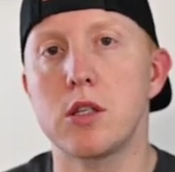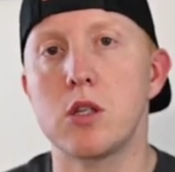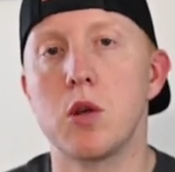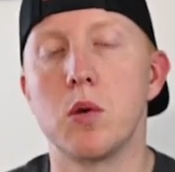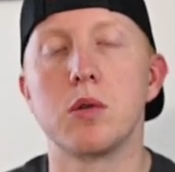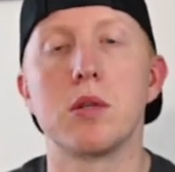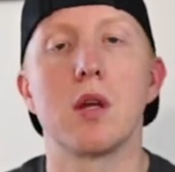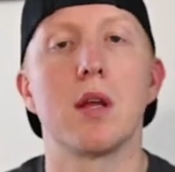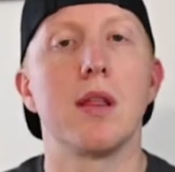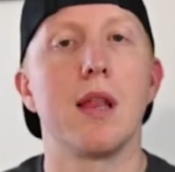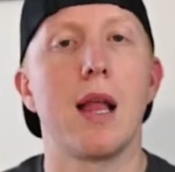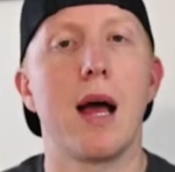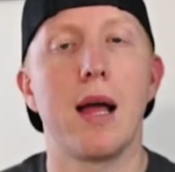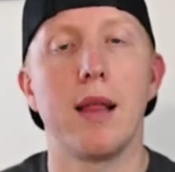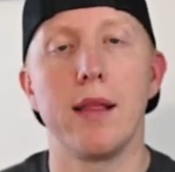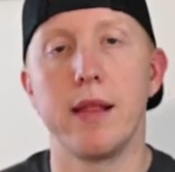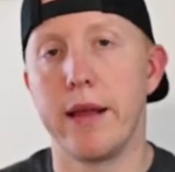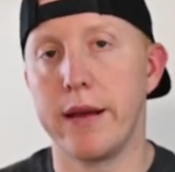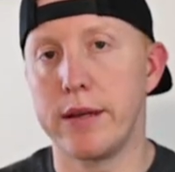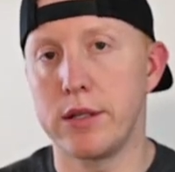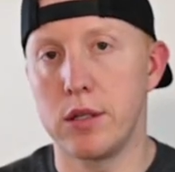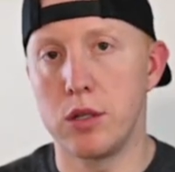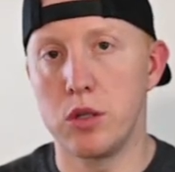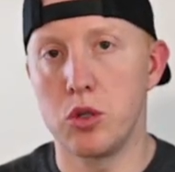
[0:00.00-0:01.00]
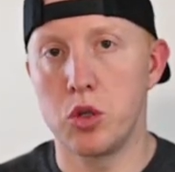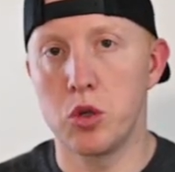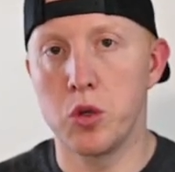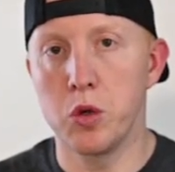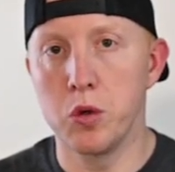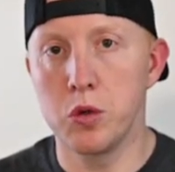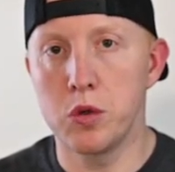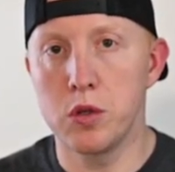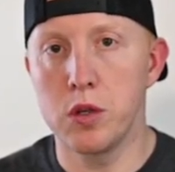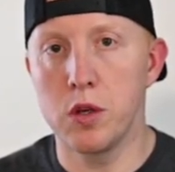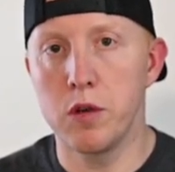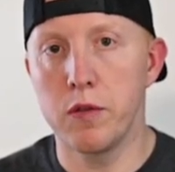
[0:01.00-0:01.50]
so it's a lot less
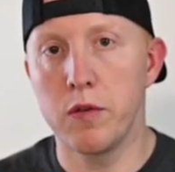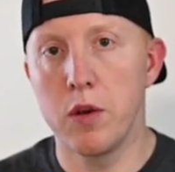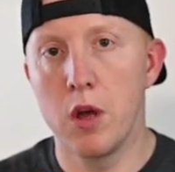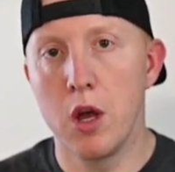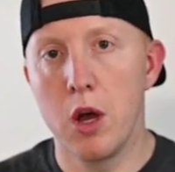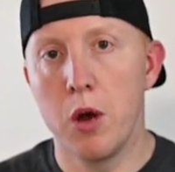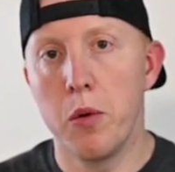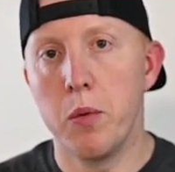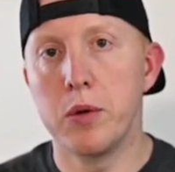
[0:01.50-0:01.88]
intrusive,